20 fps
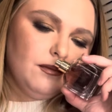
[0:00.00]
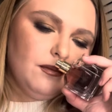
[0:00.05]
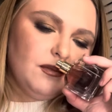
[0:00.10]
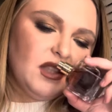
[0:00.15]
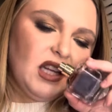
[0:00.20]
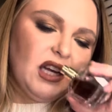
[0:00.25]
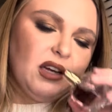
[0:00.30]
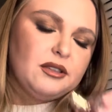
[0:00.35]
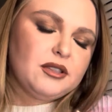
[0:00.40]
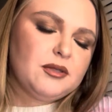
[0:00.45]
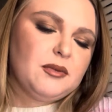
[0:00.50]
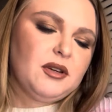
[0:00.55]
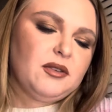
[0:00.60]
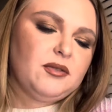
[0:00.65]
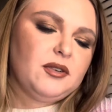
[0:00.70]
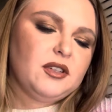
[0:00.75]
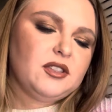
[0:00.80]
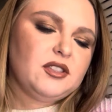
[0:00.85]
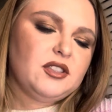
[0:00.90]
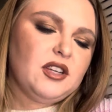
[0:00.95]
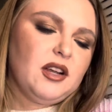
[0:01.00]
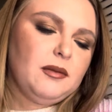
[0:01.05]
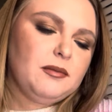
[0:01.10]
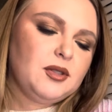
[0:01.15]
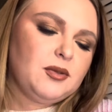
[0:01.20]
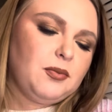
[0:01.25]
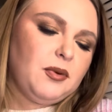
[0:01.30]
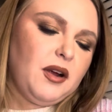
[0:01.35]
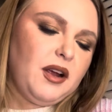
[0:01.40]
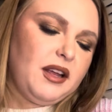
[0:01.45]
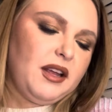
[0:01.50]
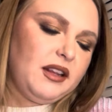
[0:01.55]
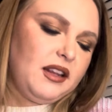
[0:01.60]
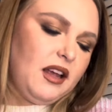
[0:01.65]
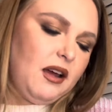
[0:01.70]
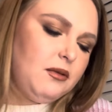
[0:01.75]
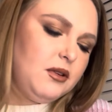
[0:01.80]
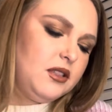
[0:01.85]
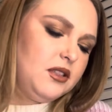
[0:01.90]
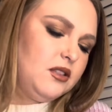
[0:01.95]
that was my first time spraying
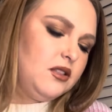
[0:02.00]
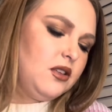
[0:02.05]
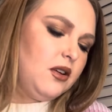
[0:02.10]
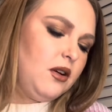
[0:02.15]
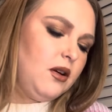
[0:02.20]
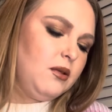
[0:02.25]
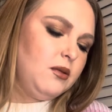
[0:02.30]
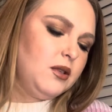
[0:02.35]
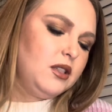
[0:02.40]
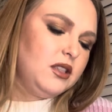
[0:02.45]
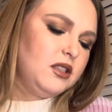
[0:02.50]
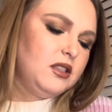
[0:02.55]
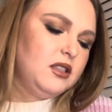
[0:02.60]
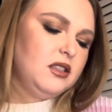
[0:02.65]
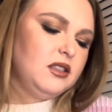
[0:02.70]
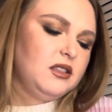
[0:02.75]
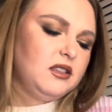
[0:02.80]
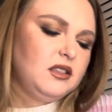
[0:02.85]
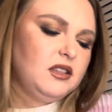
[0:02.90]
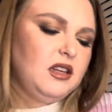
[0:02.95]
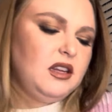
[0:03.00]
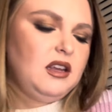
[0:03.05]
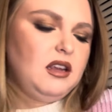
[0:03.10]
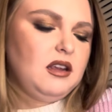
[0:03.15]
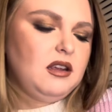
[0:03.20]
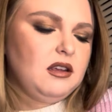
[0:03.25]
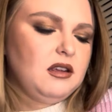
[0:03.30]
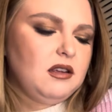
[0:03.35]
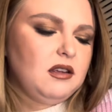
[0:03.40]
that one, so I wanted to see.